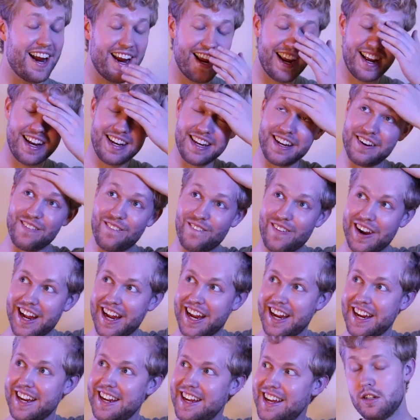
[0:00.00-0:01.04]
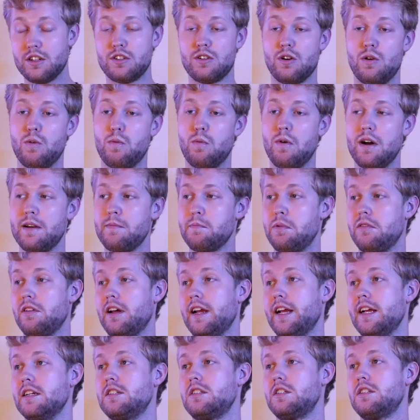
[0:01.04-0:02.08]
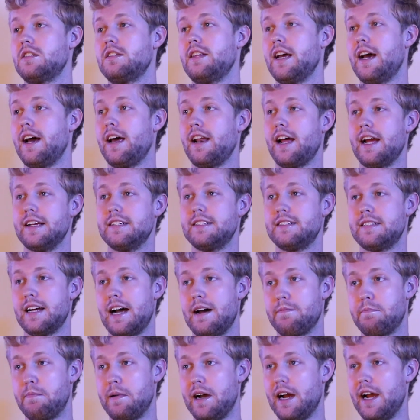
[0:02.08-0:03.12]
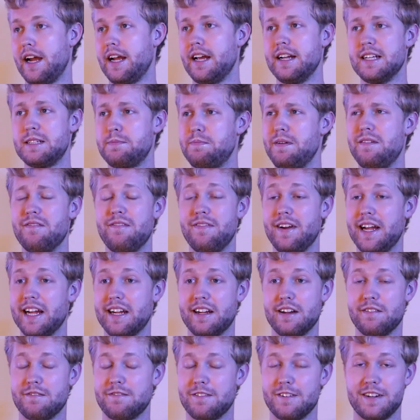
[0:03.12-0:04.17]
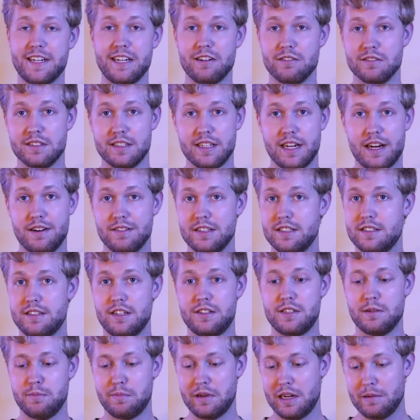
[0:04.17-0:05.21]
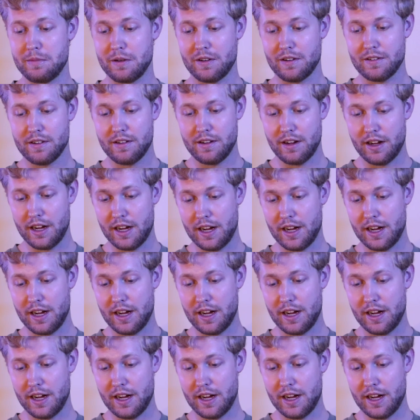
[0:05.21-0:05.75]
Anyway, so one place that I stopped by, and it's been vacant for years now. It's such a bummer.